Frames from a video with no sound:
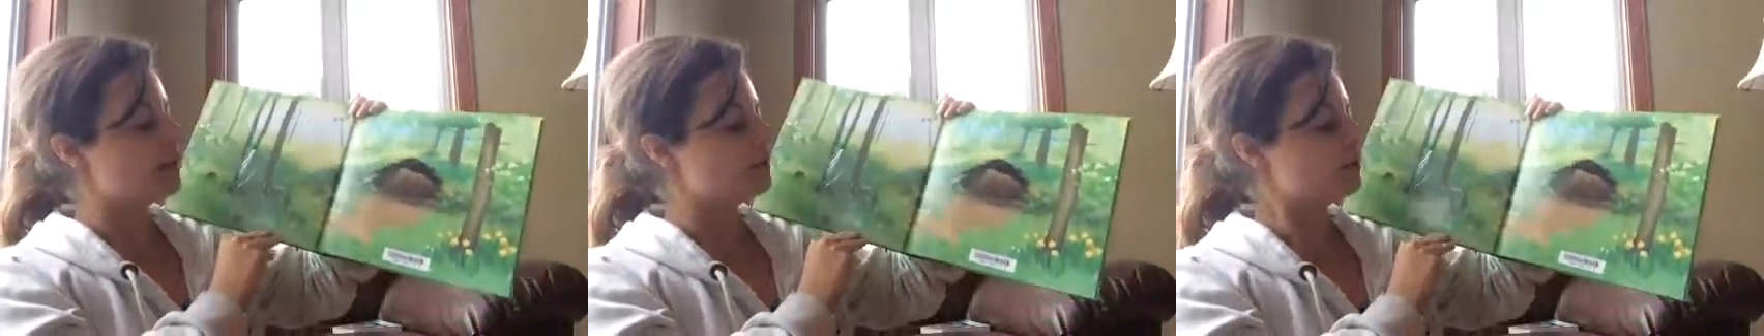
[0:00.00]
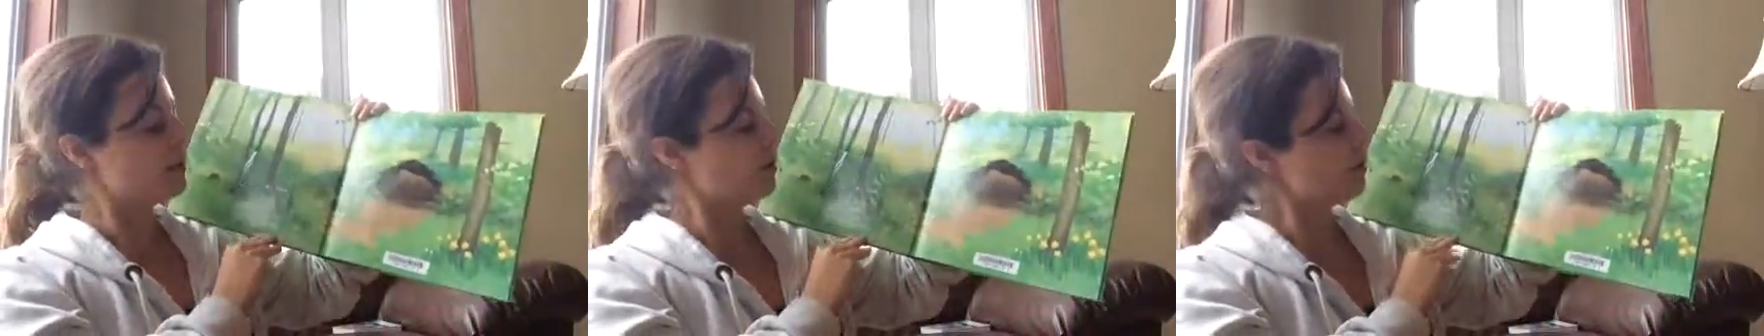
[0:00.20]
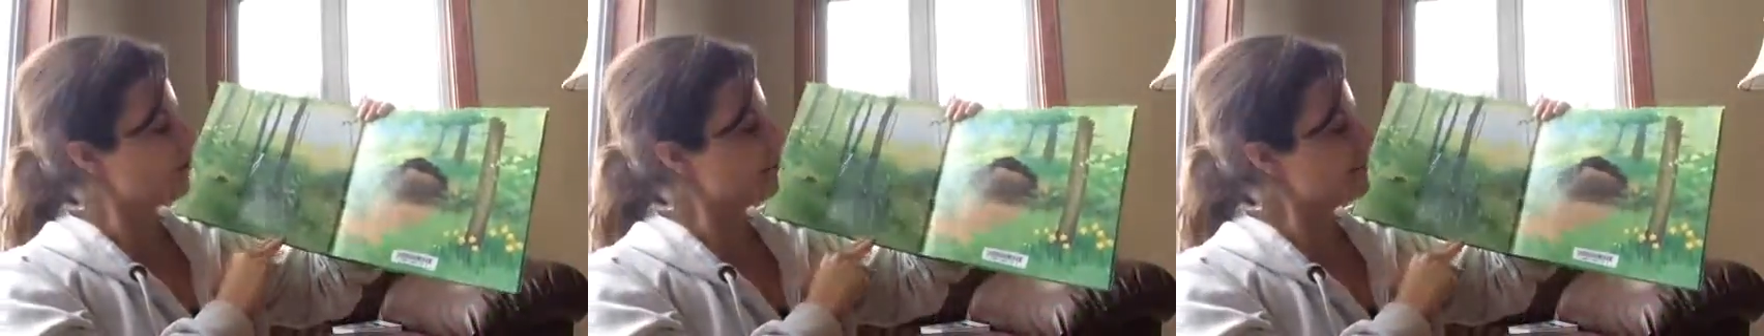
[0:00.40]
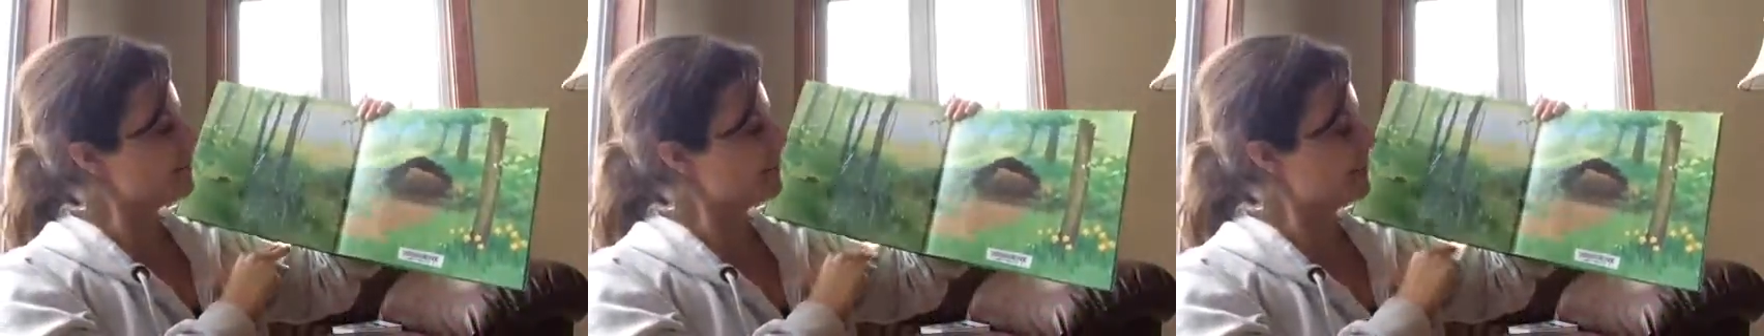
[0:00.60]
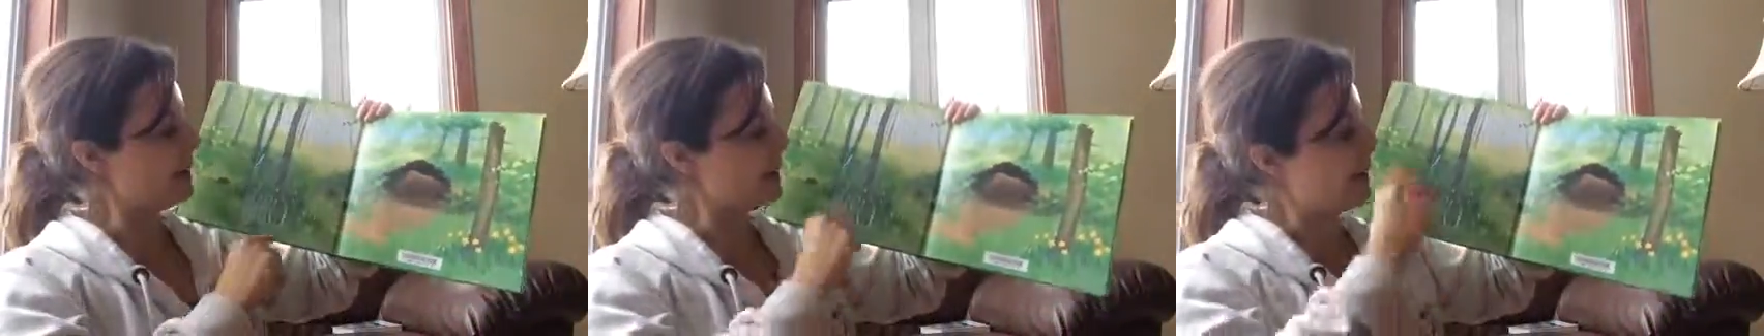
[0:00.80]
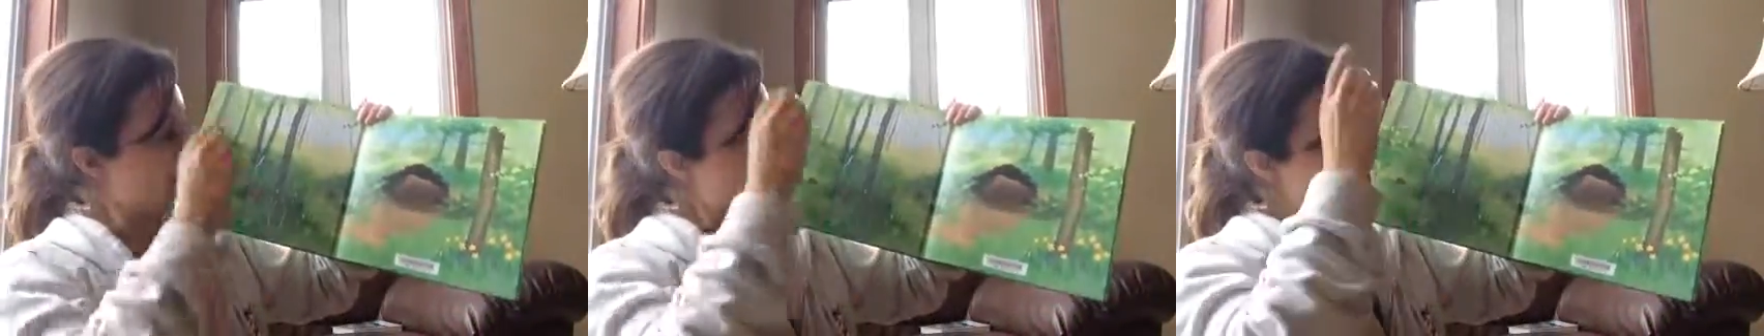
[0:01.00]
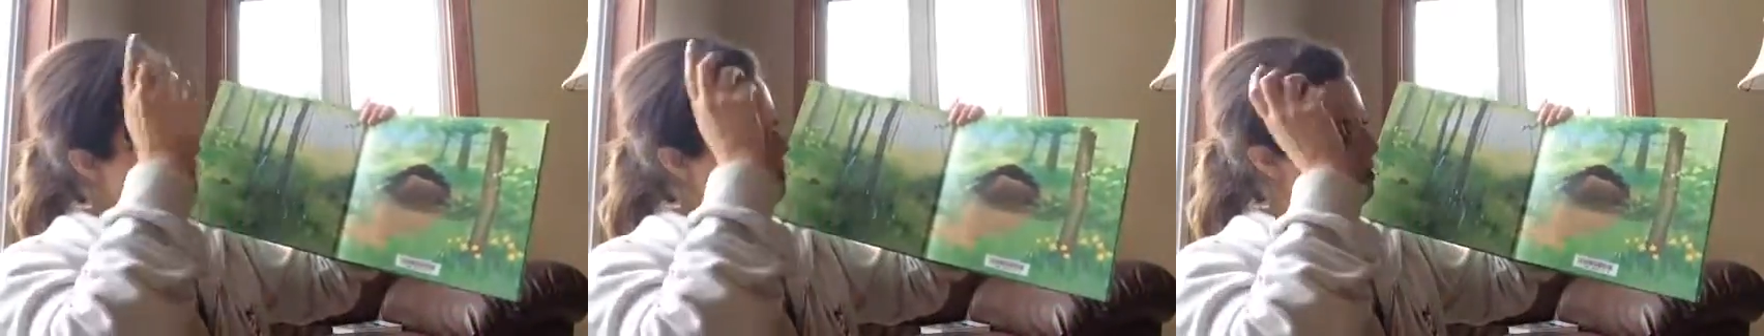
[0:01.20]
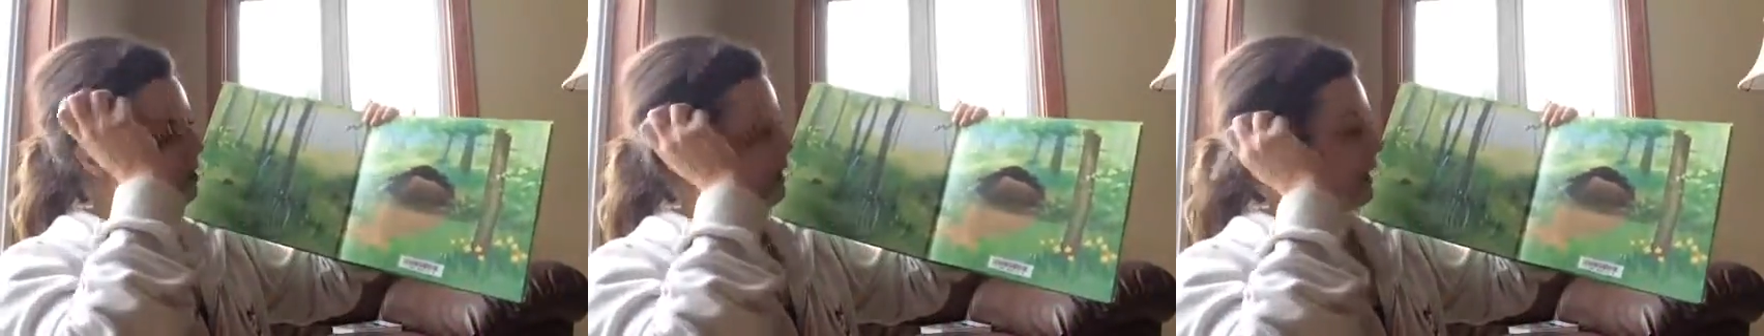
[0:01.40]
So this
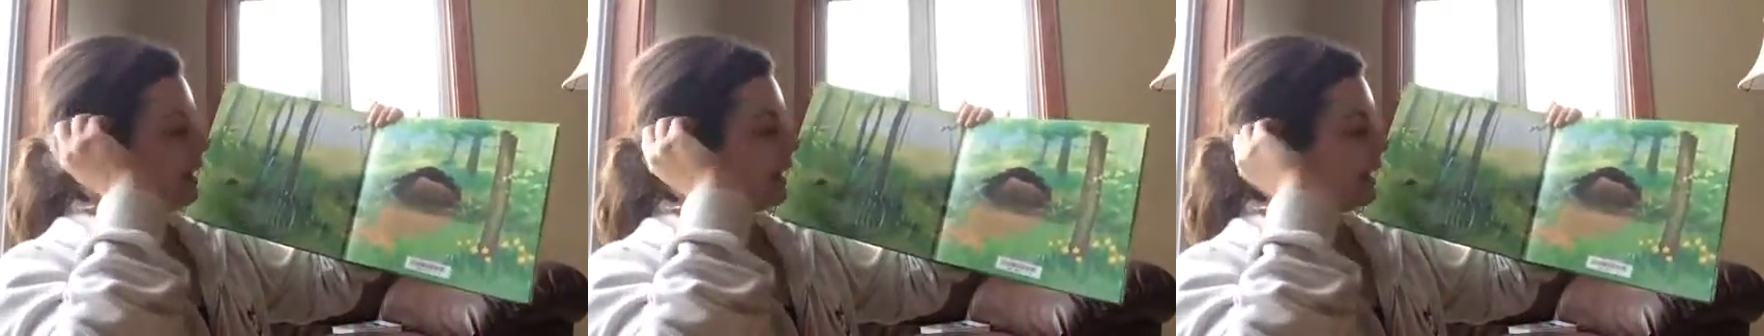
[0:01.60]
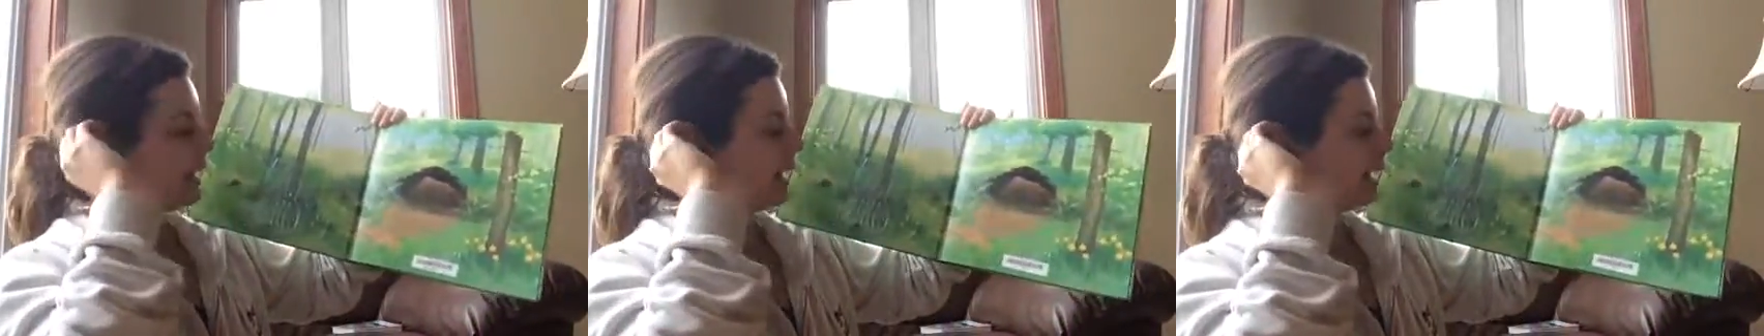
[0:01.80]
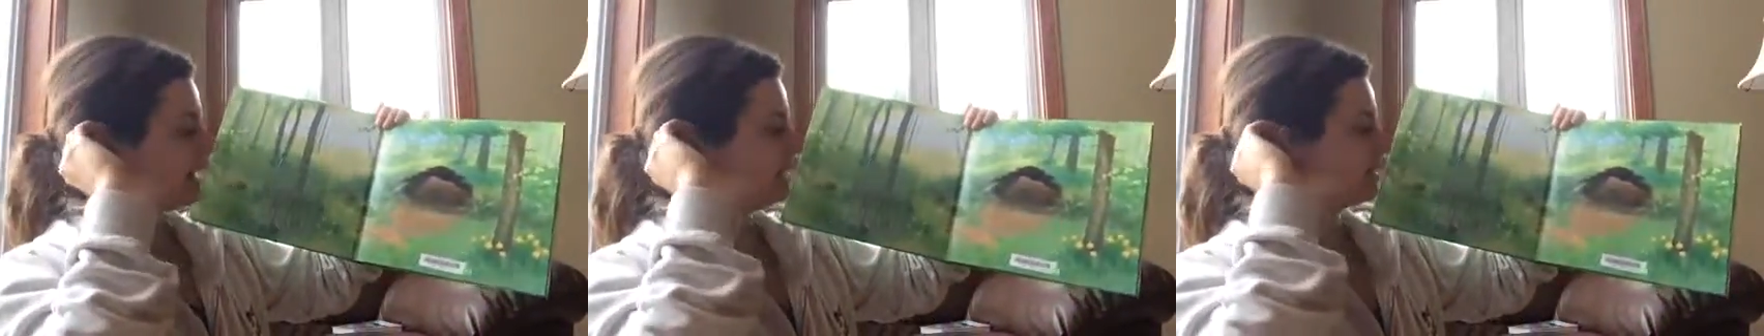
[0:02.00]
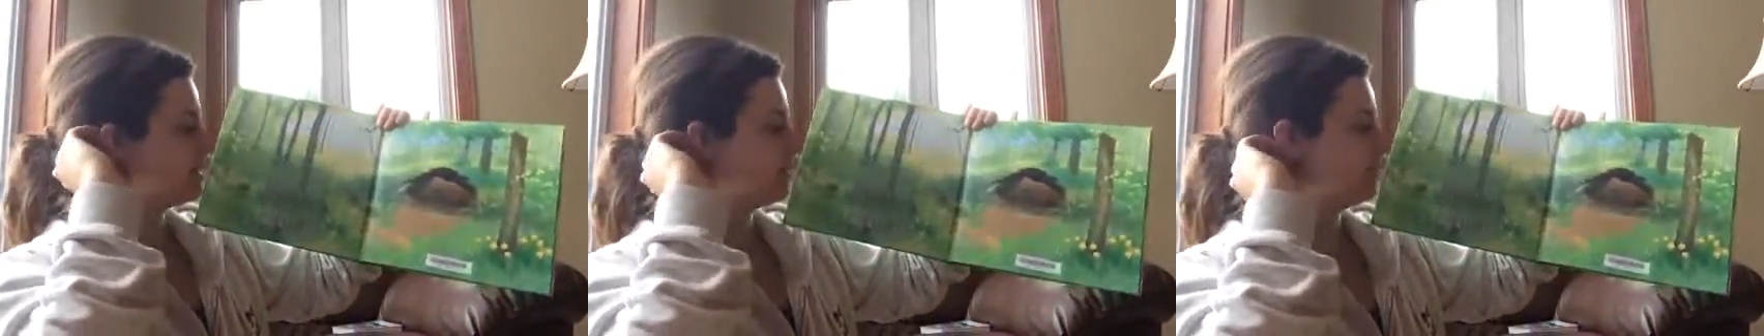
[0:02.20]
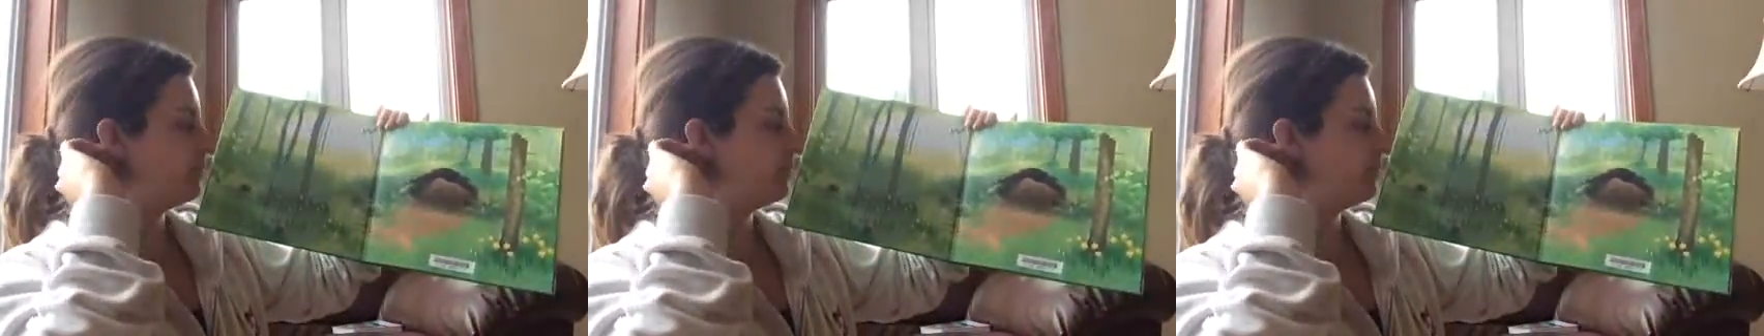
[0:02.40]
page has